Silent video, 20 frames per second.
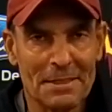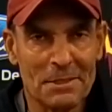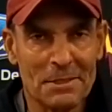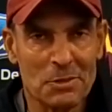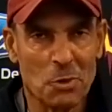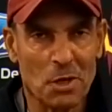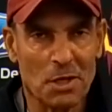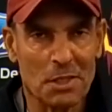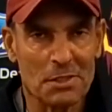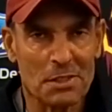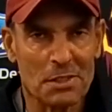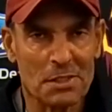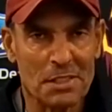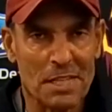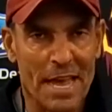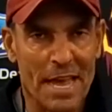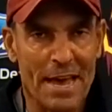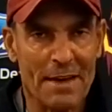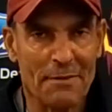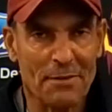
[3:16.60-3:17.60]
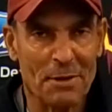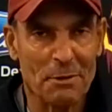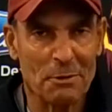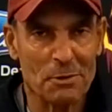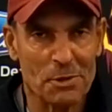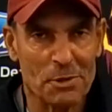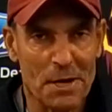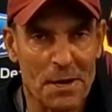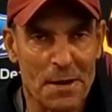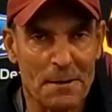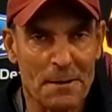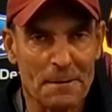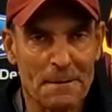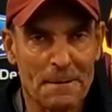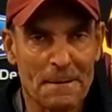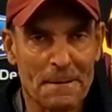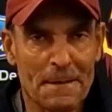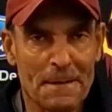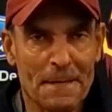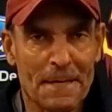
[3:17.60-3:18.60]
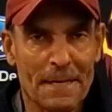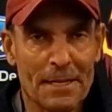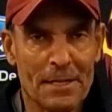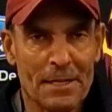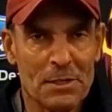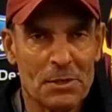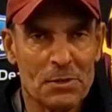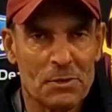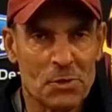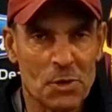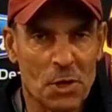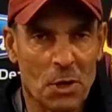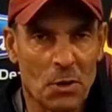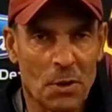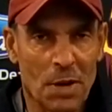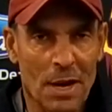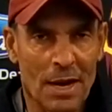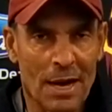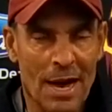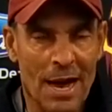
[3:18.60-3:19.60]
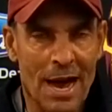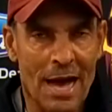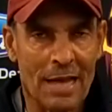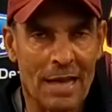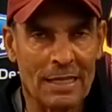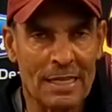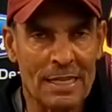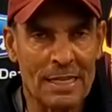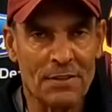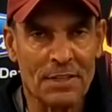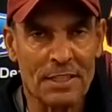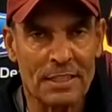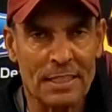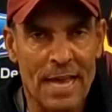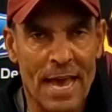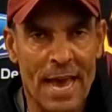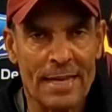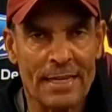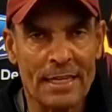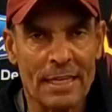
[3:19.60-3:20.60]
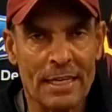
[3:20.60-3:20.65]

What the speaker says: as well as the staff that was there. So I'll leave it at that.